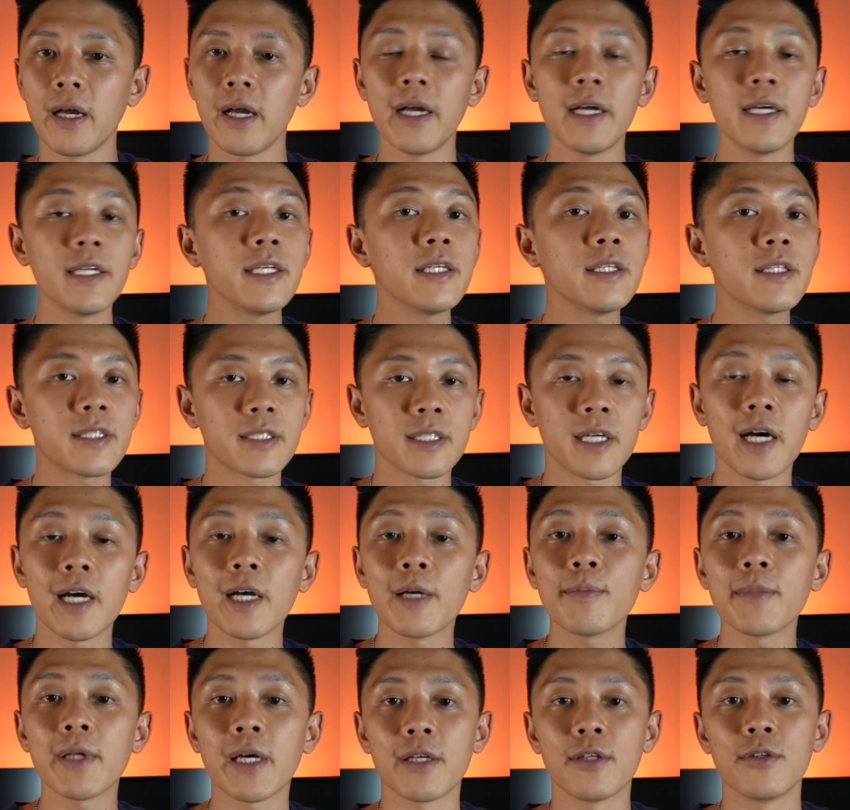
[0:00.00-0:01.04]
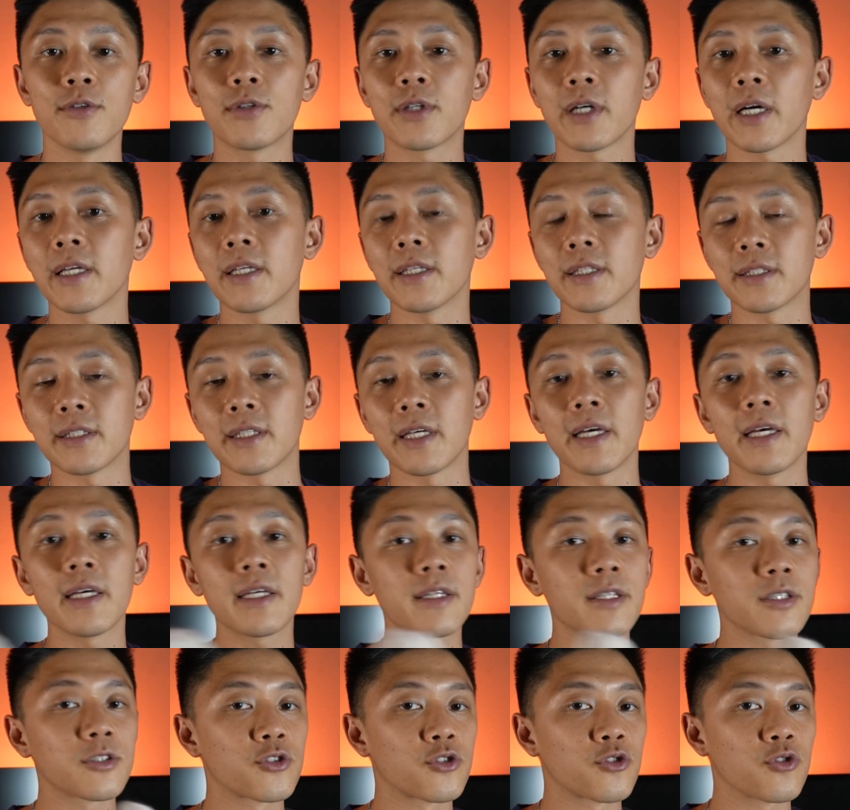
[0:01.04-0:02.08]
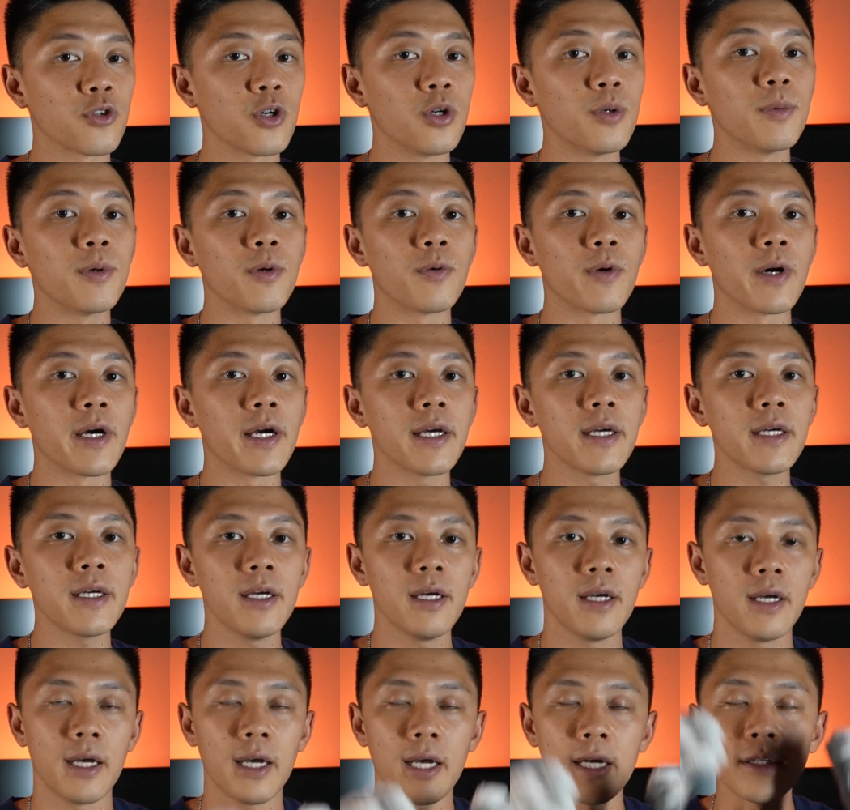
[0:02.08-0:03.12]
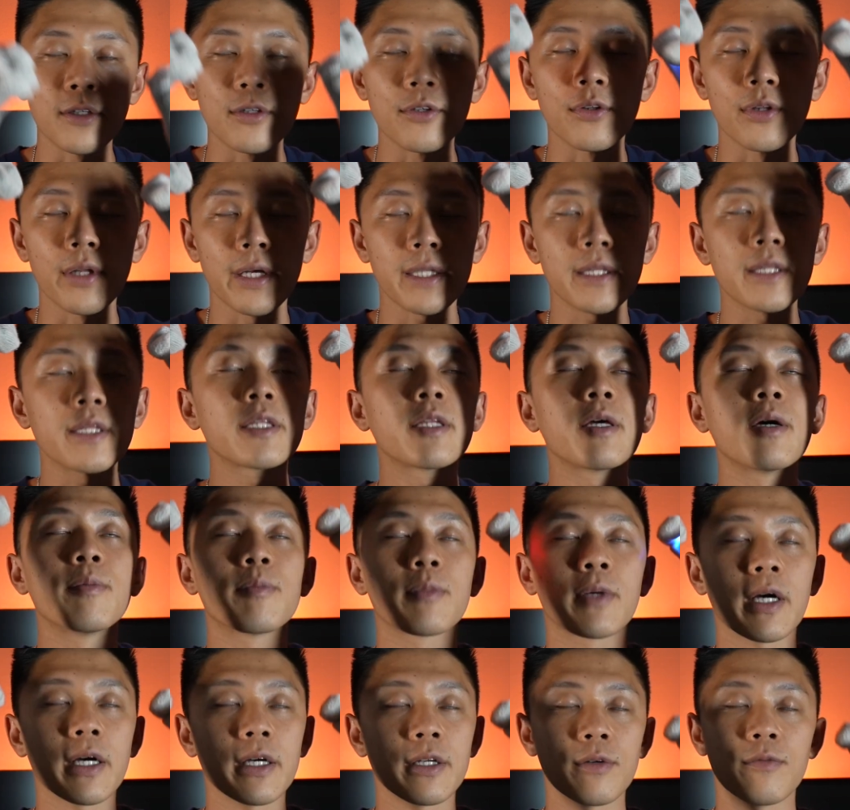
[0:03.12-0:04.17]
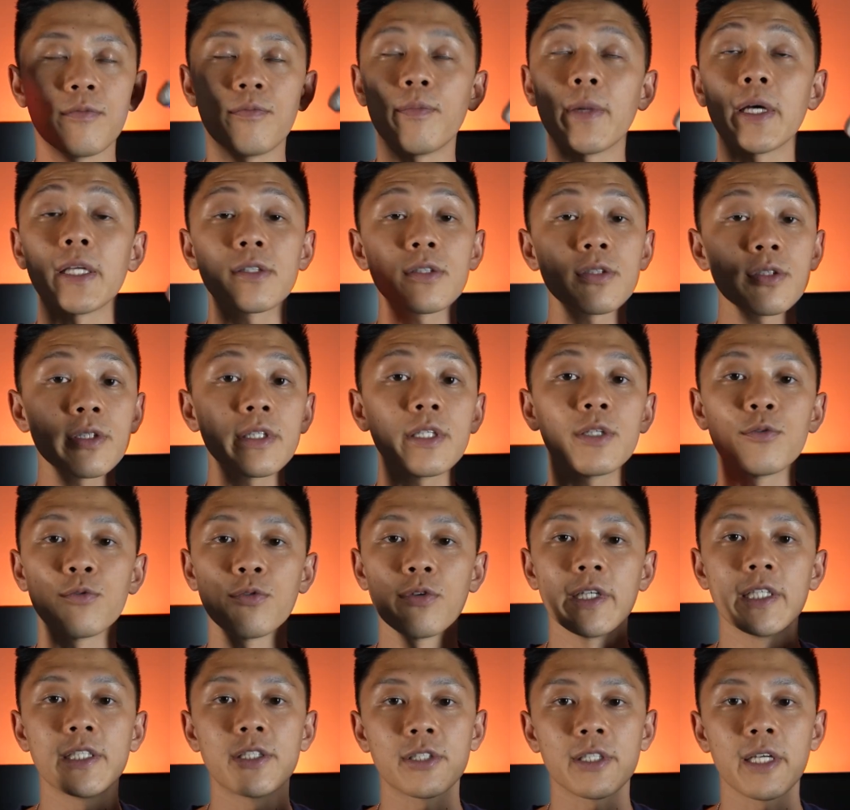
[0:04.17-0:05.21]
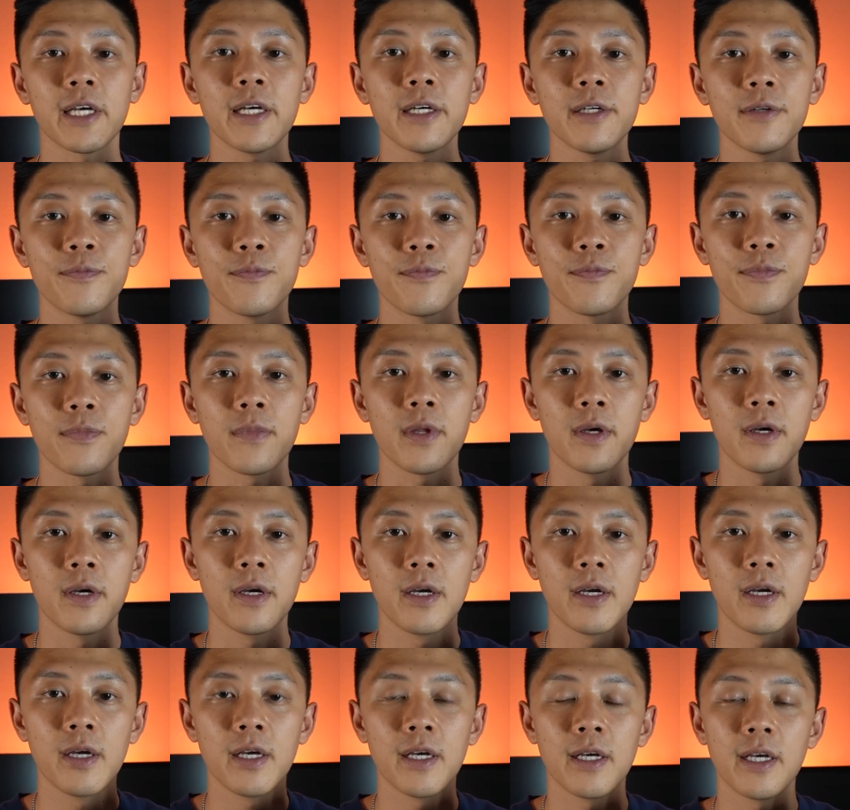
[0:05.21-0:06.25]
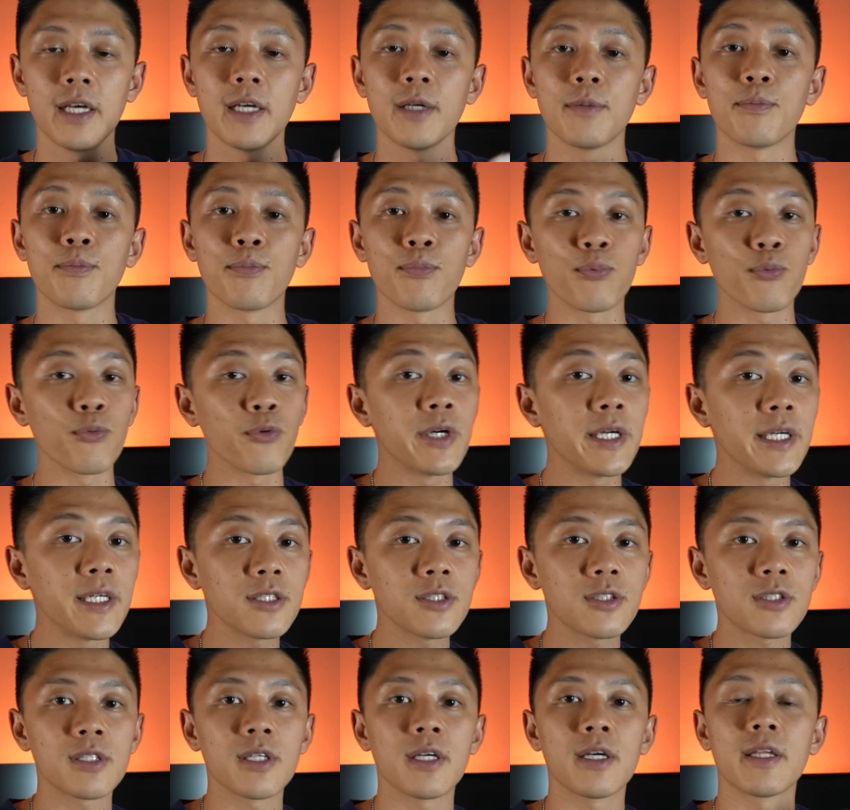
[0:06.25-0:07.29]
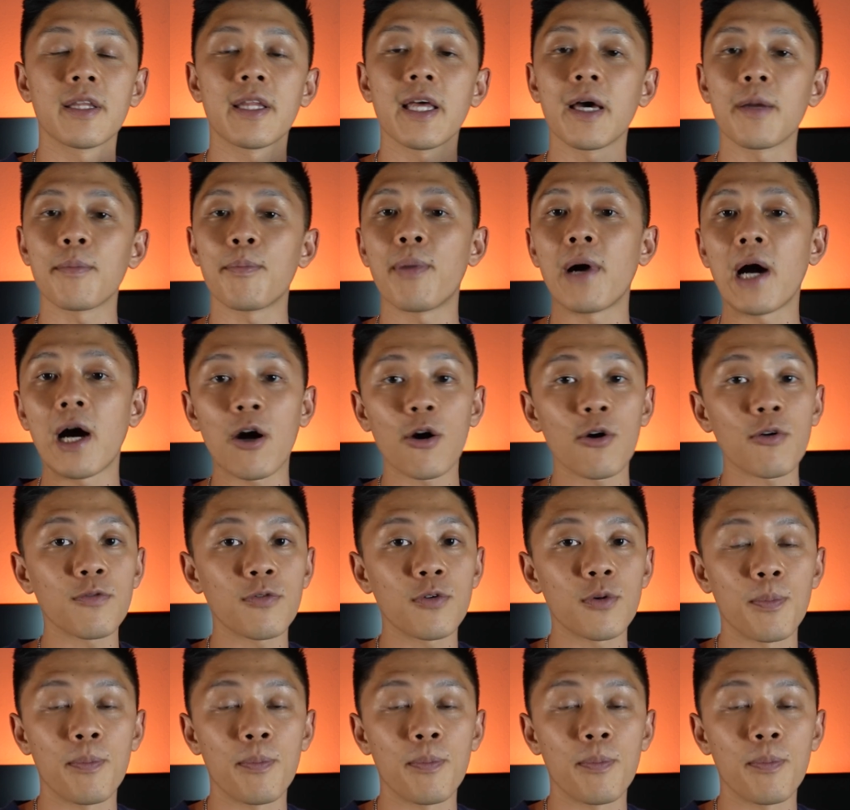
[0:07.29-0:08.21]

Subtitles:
Any time that you kind of take the strobe away and you let them kind of mentally reset, it brings that powerful